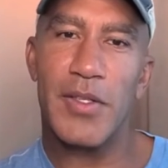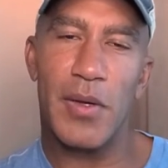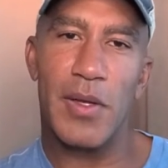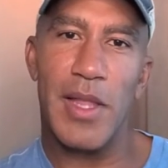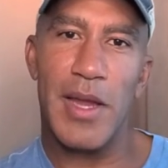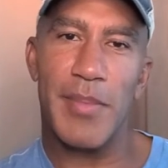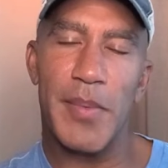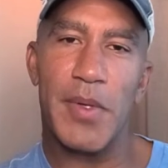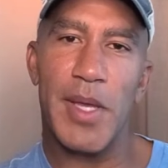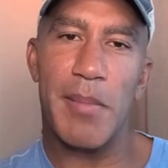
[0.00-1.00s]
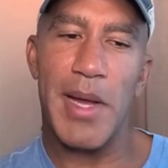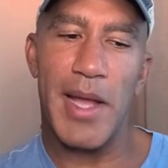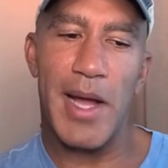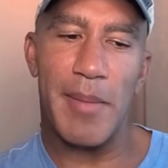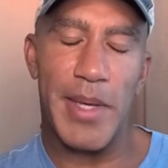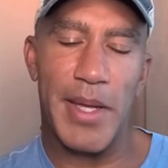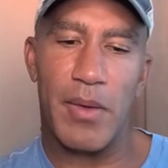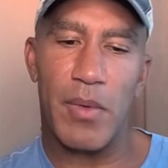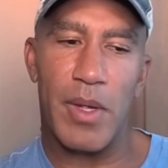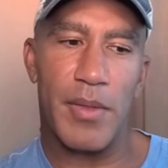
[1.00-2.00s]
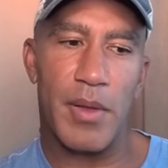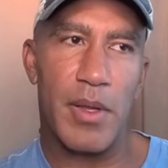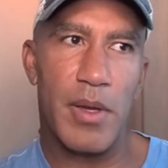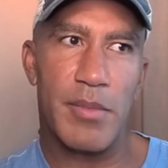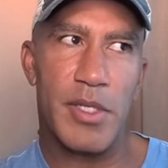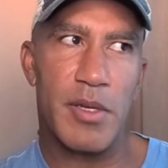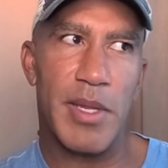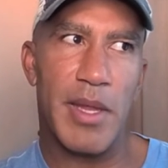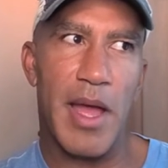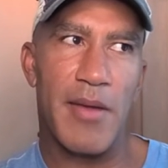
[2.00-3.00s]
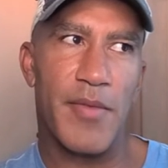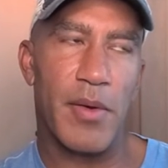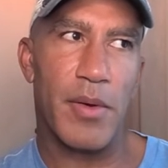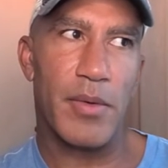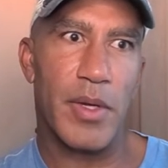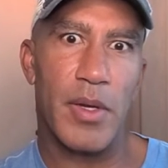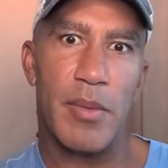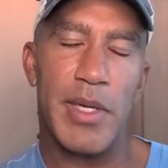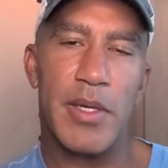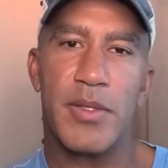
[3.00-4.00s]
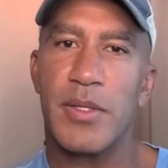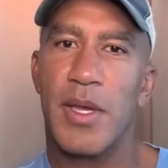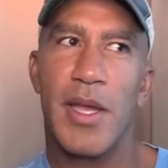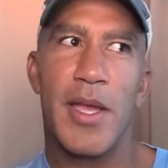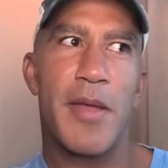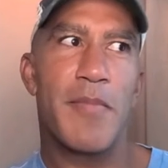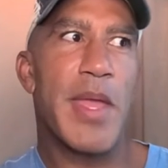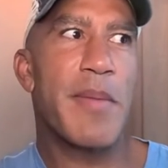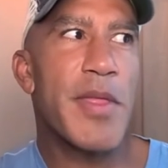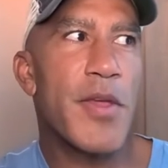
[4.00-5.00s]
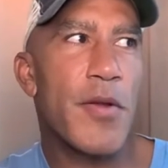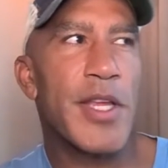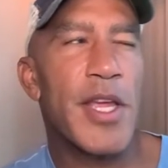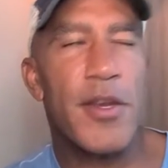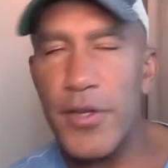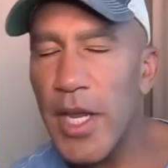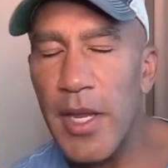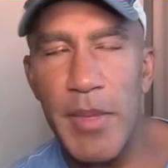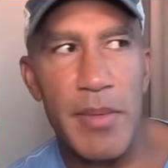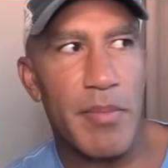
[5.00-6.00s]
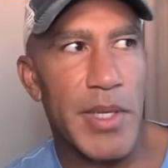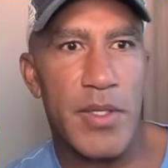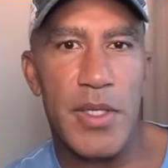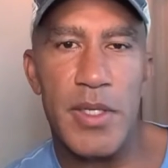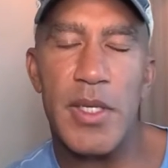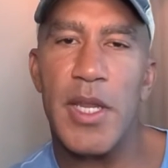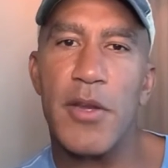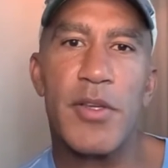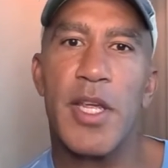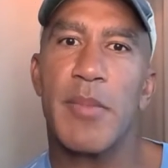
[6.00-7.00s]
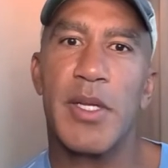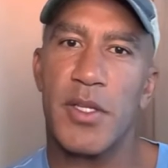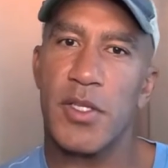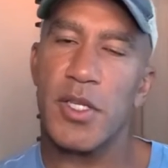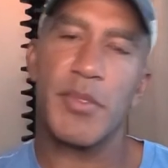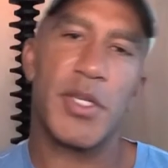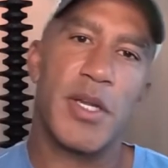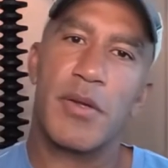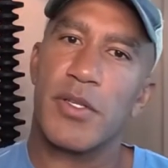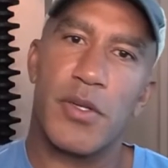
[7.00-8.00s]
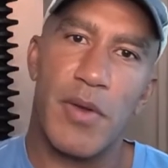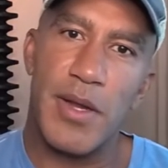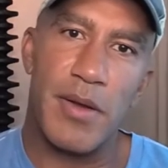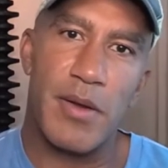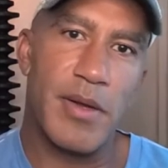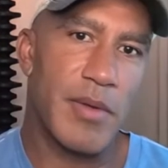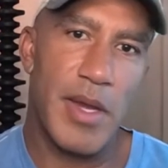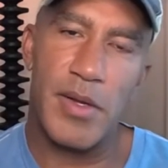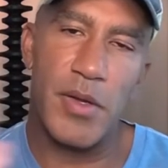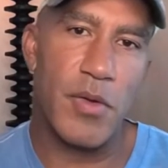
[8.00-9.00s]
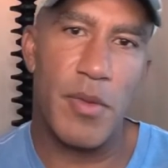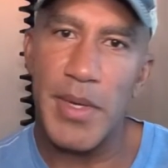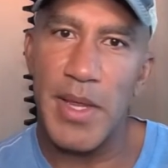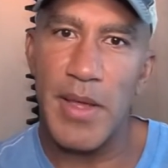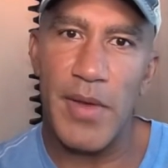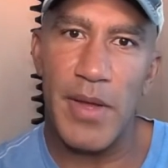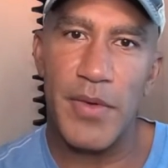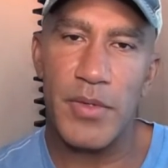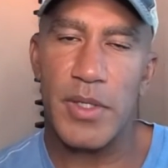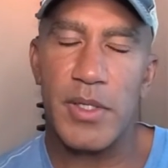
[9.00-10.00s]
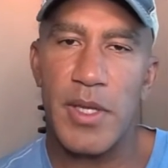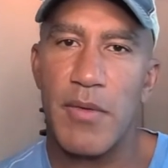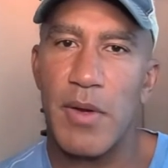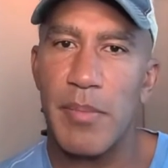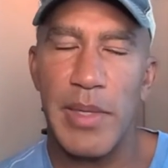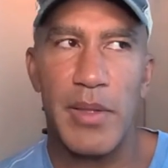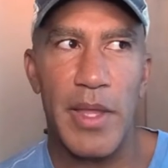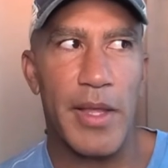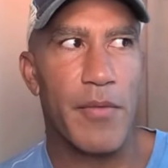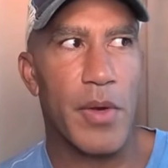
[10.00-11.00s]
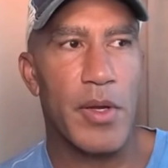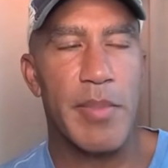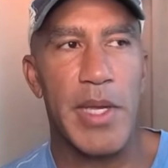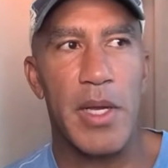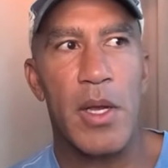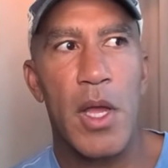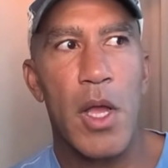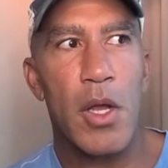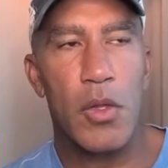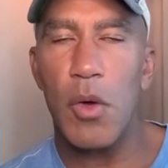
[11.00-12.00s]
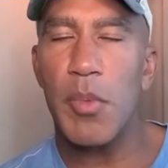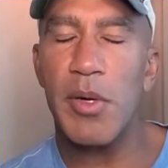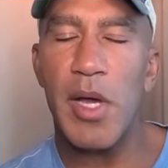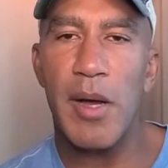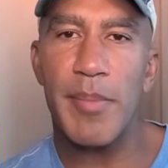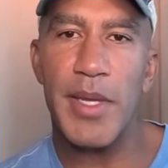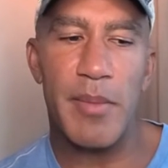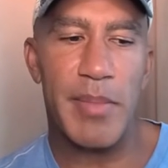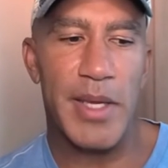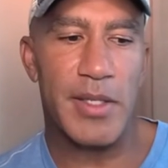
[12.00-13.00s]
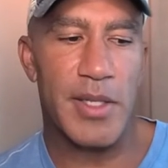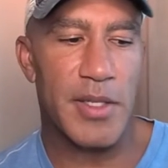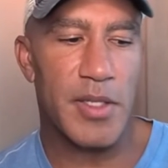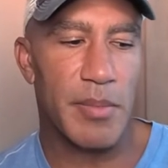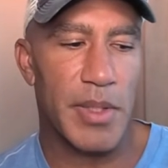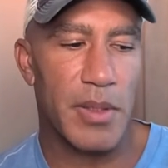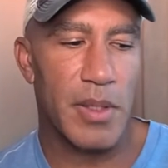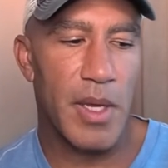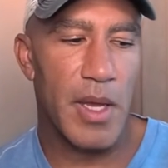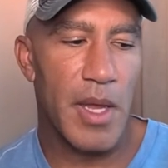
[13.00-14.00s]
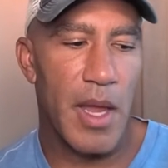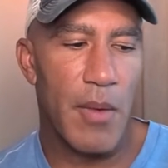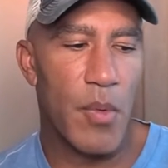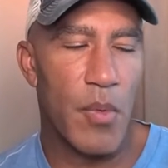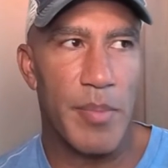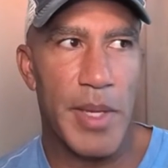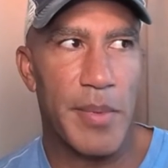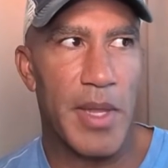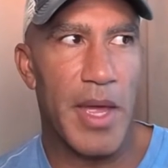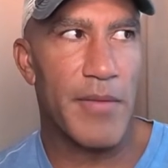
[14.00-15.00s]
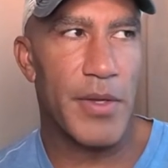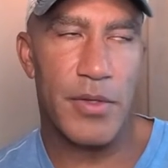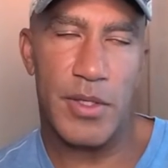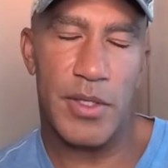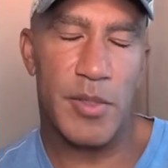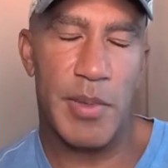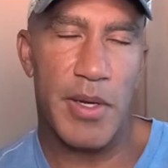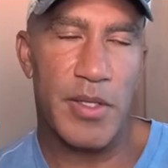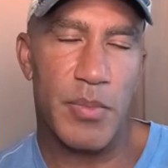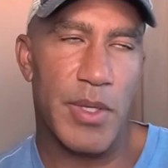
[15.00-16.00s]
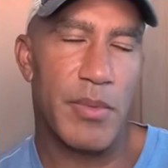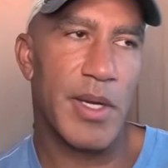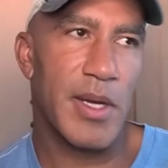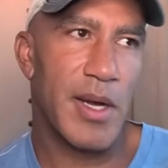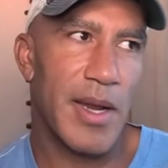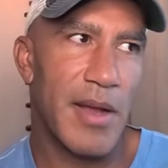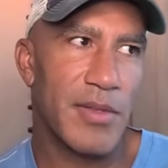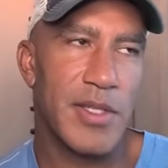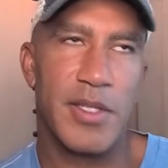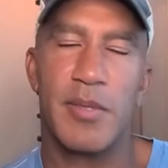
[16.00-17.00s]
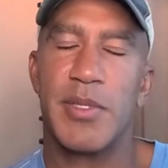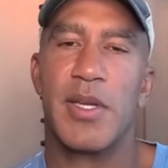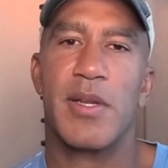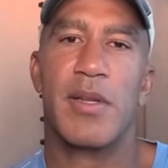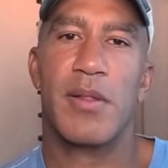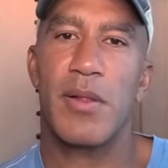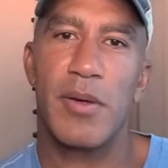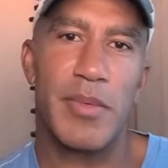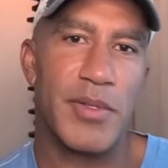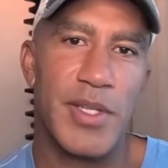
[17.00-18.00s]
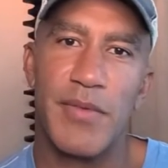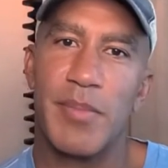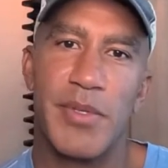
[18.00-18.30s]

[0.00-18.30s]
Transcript: and so a lot of people get myopic with, oh, you know, I'm just going to build an iPhone, you know, because maybe they're in the entertainment business and entertainment consumption here is greater in, in Europe and they have iPhones, etc. But like if we're going to be a global company and be accessible and we want people to have a user experience, we don't want to cut out 60% of the globe or